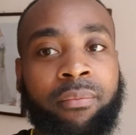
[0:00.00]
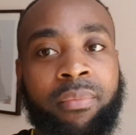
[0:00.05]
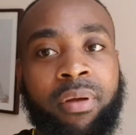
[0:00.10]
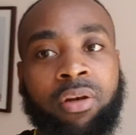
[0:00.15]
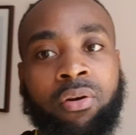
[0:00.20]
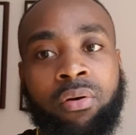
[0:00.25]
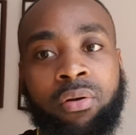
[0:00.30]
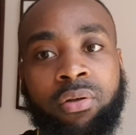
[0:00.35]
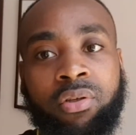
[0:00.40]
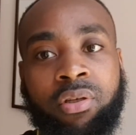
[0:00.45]
that
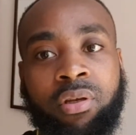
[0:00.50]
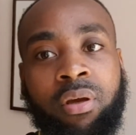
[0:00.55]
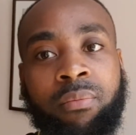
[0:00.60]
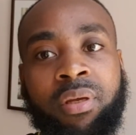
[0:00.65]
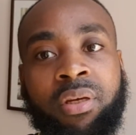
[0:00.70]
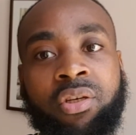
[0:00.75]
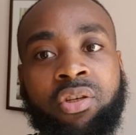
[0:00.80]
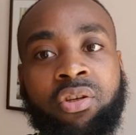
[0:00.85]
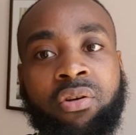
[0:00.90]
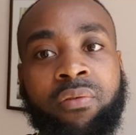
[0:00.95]
long-term
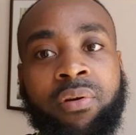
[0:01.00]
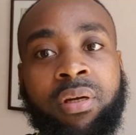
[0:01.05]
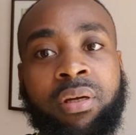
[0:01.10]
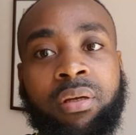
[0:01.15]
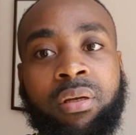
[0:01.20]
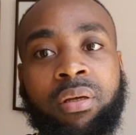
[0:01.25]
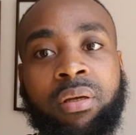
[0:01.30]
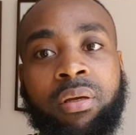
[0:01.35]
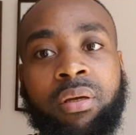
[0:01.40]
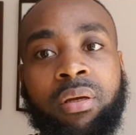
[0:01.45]
injury
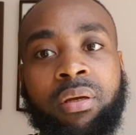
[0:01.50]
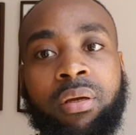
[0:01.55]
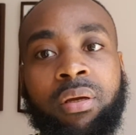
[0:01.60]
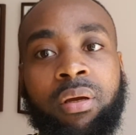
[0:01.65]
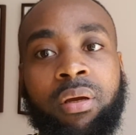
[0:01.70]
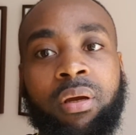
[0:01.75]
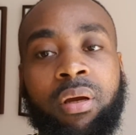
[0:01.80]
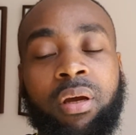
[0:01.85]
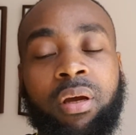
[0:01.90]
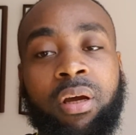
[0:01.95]

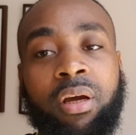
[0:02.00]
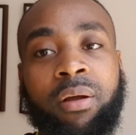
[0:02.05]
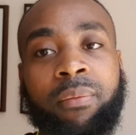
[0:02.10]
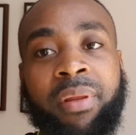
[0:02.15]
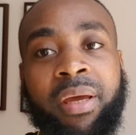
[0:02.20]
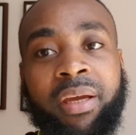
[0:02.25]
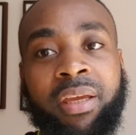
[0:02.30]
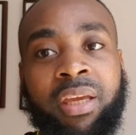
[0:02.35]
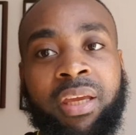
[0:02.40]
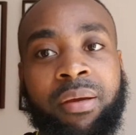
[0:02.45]
um,
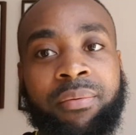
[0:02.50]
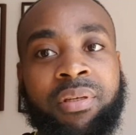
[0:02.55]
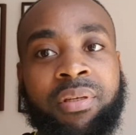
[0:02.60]
that kept